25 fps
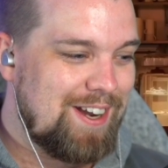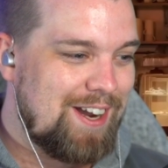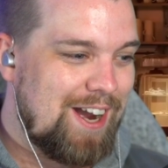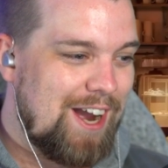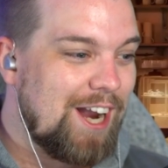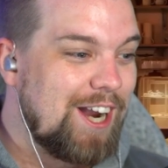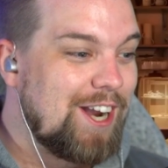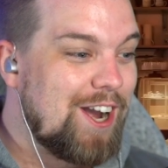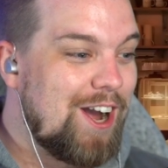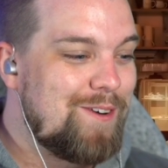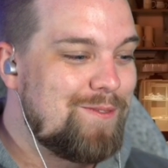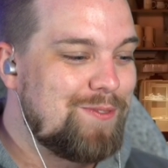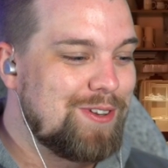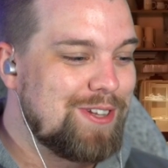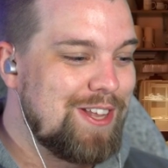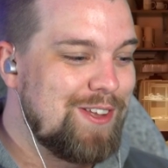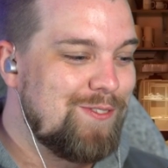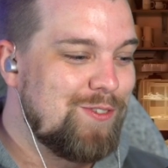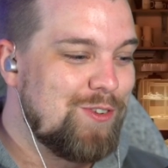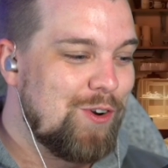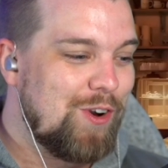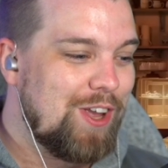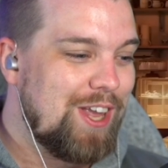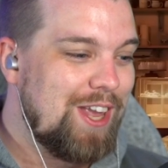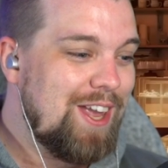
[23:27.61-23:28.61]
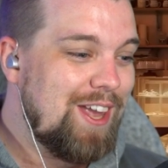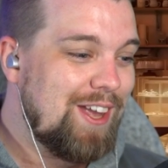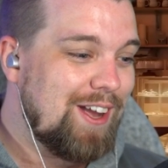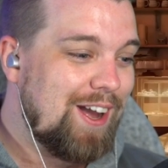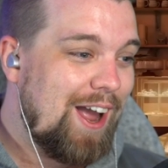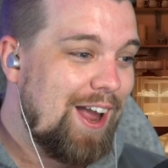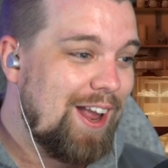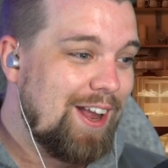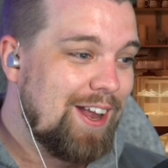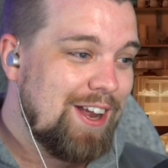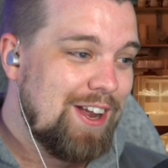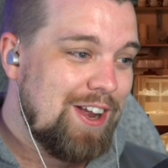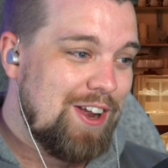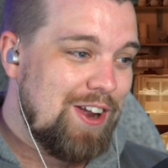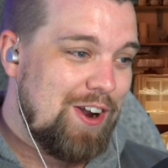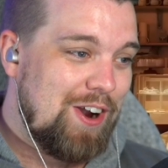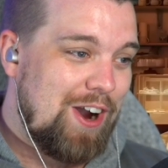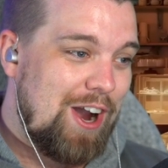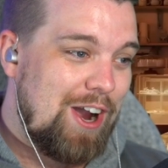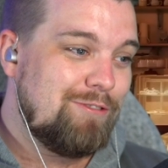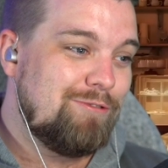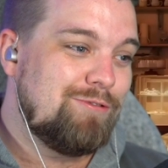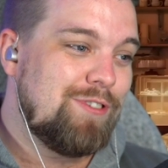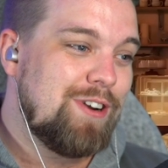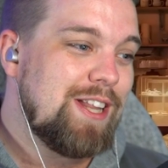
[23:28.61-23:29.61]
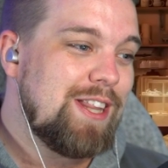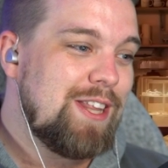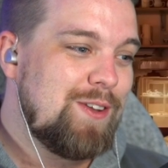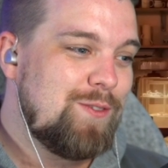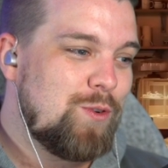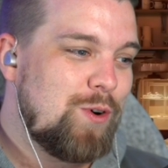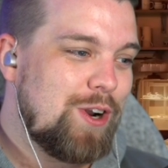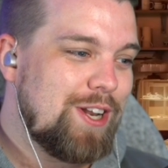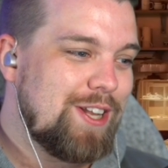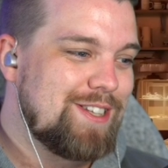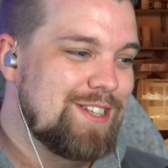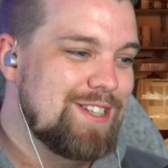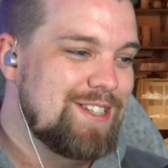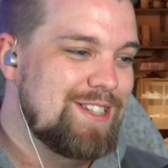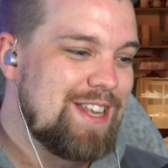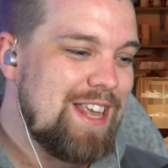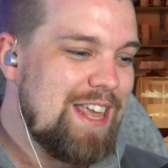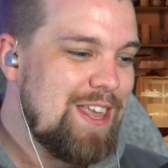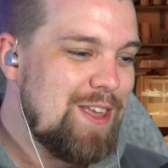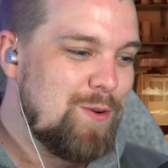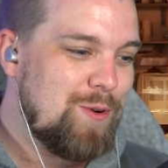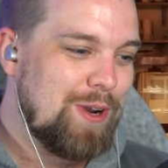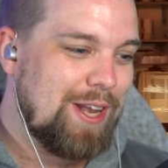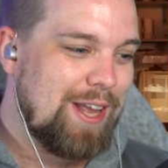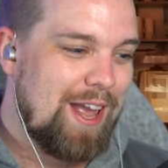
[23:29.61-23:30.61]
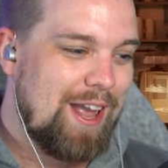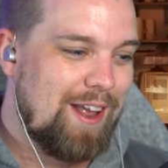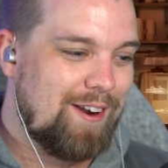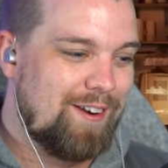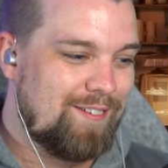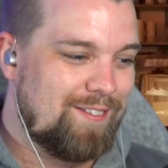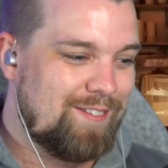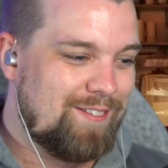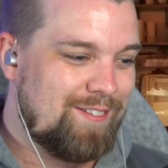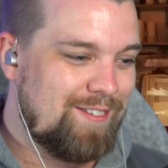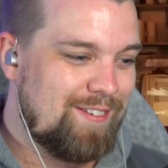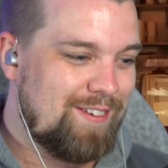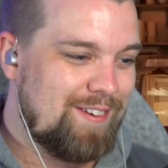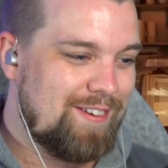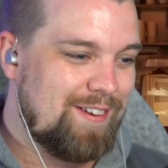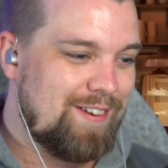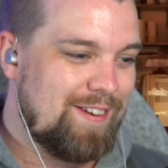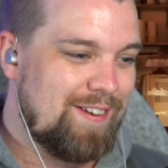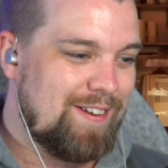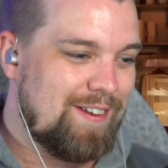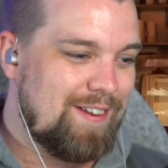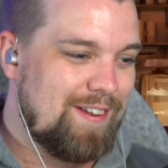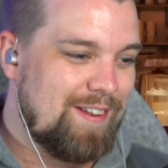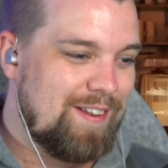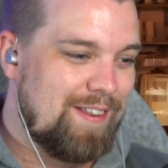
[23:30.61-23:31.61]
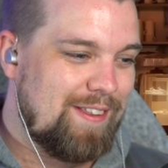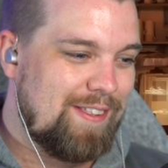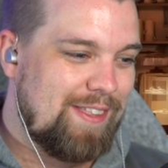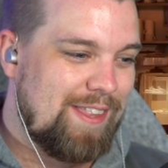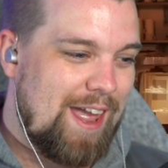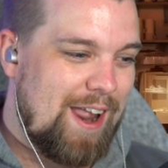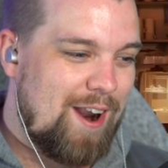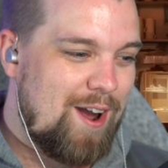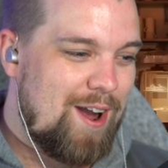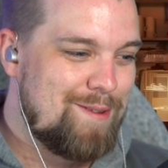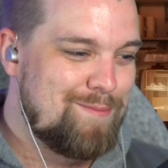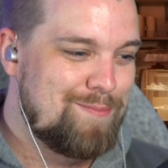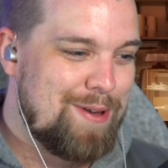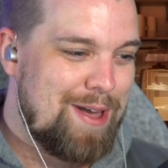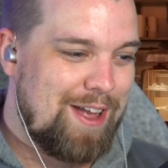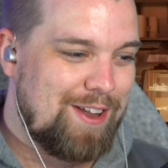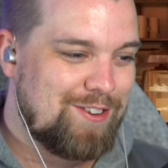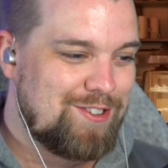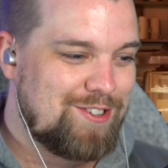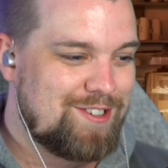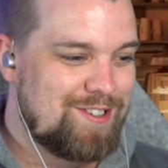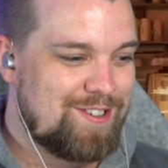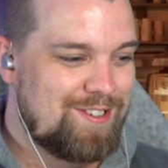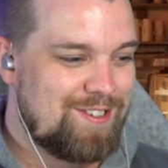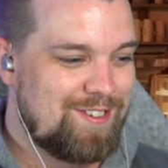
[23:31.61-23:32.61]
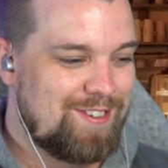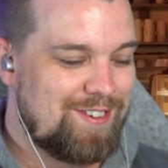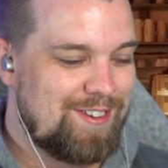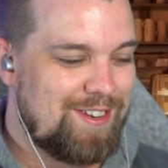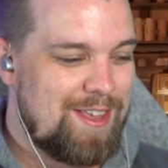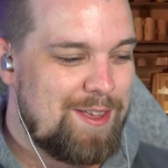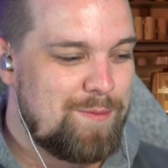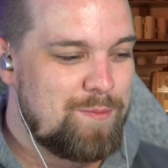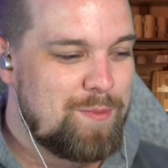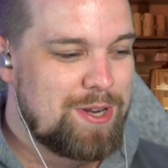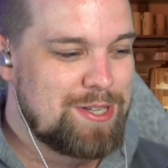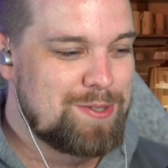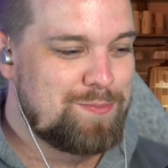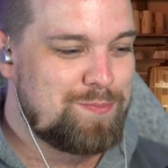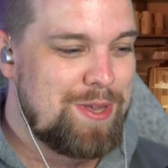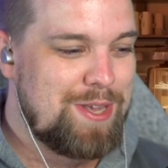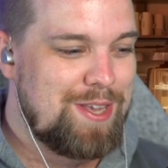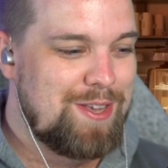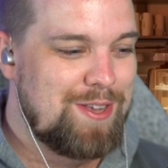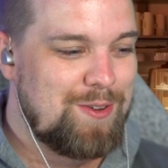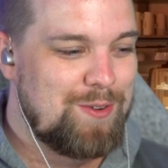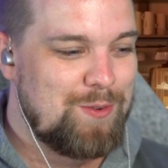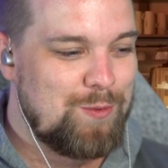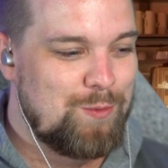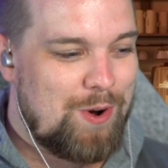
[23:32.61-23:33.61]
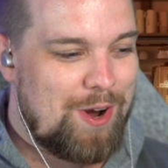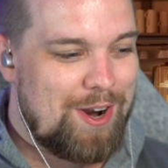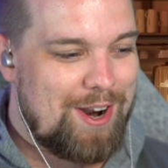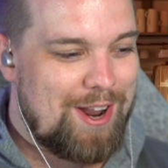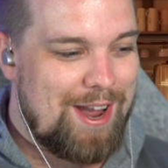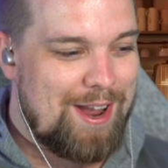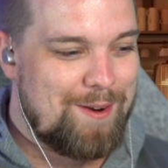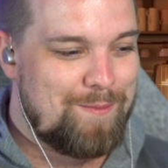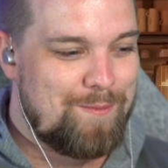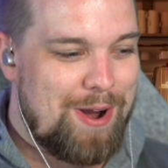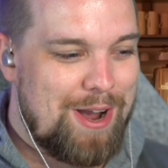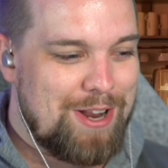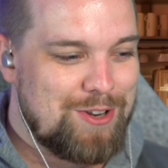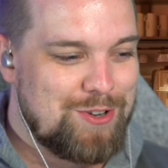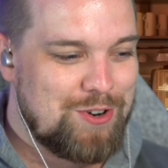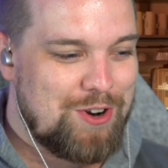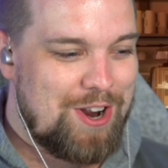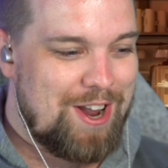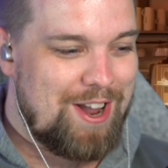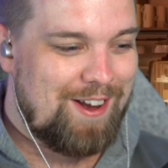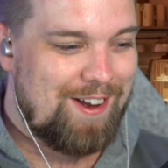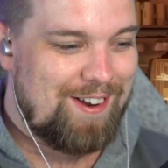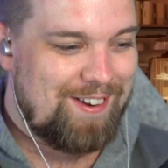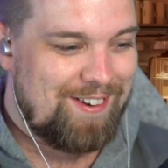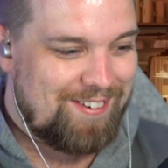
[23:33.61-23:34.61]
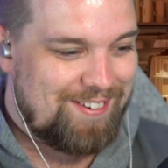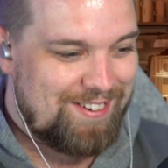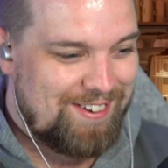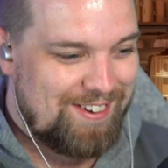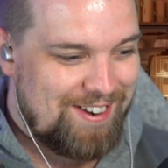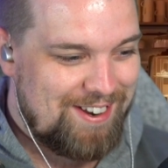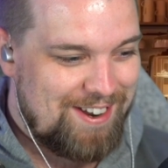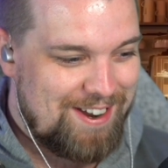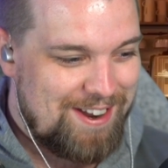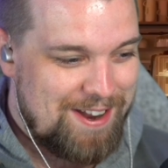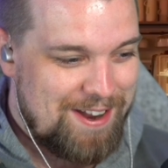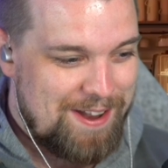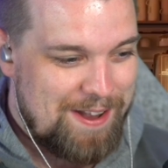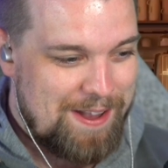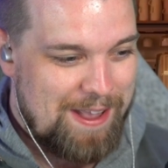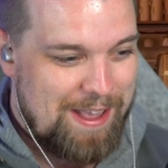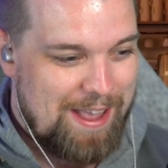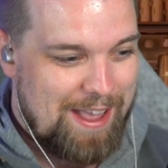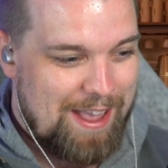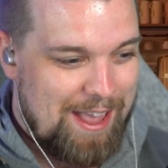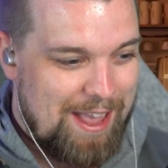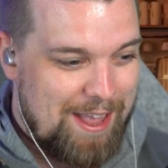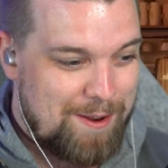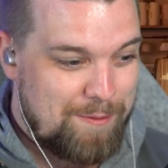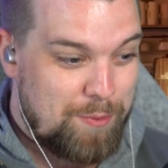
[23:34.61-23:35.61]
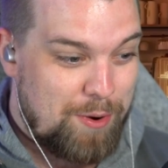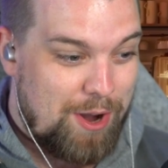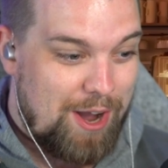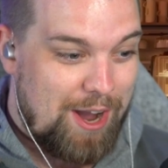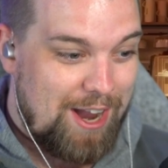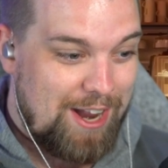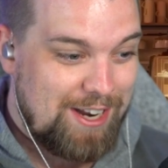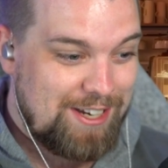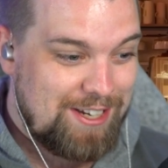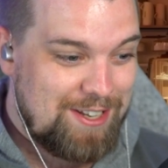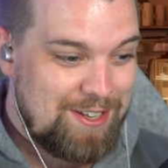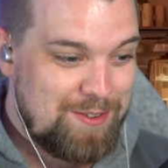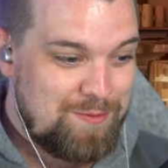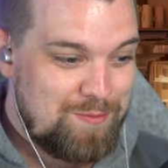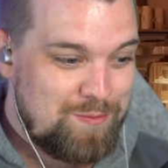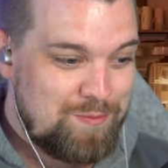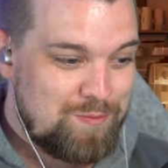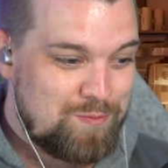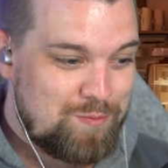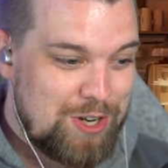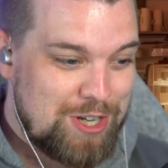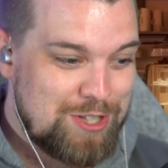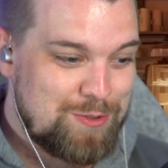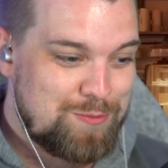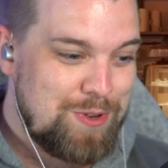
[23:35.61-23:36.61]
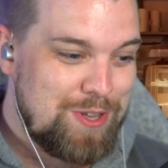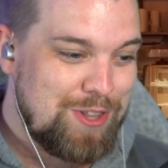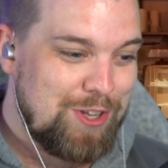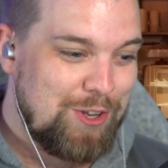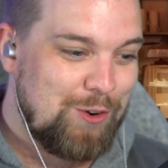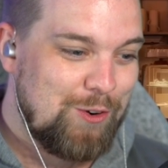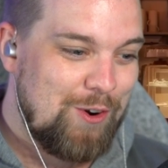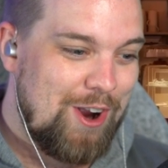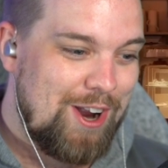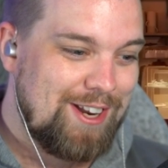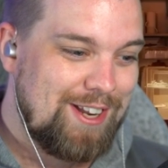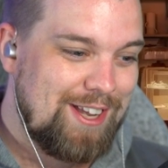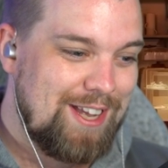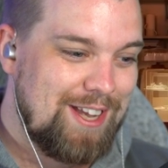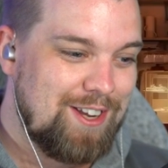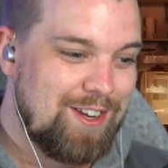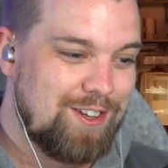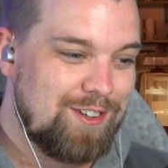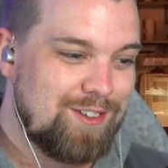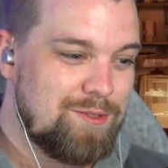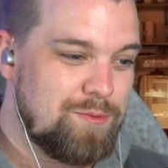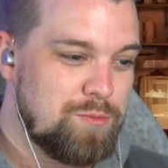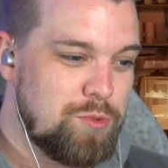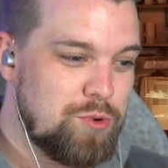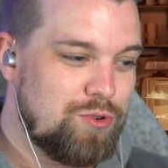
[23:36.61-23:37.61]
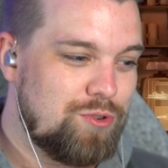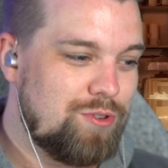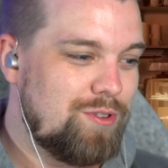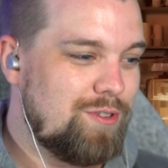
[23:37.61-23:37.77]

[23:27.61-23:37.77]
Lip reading: I can't believe you're here. I really wanted to see you again. That eye patch. He must be one-eyed Maitreya. And behind him must be the great King Hungmu.